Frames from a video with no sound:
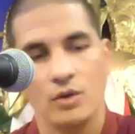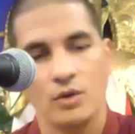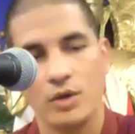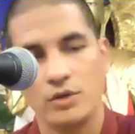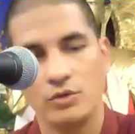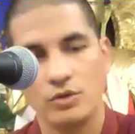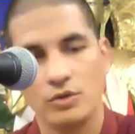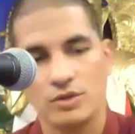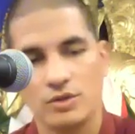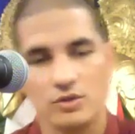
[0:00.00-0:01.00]
one who
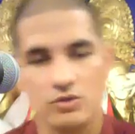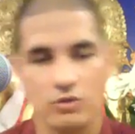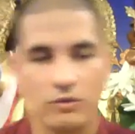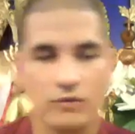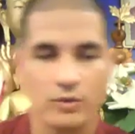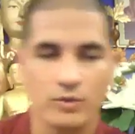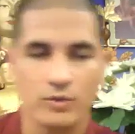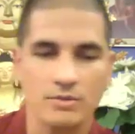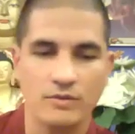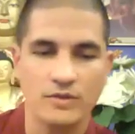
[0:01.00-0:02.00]
continually strove for the
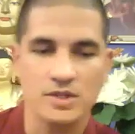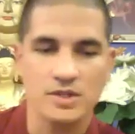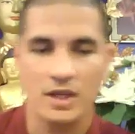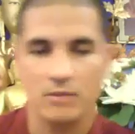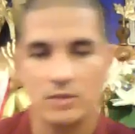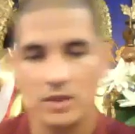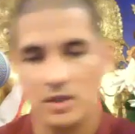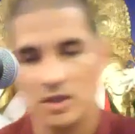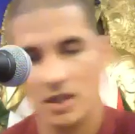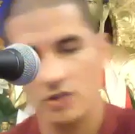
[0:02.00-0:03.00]
wisdom of his enlightenment,
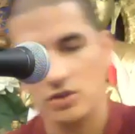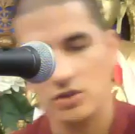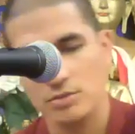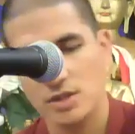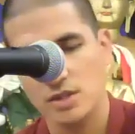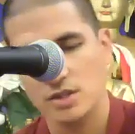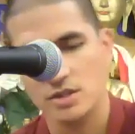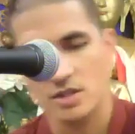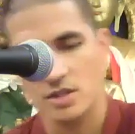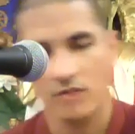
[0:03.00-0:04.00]
intelligent and possessing
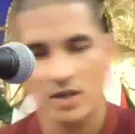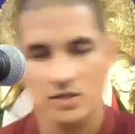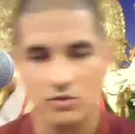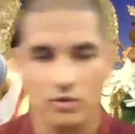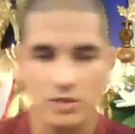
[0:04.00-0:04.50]
steadfast, joyous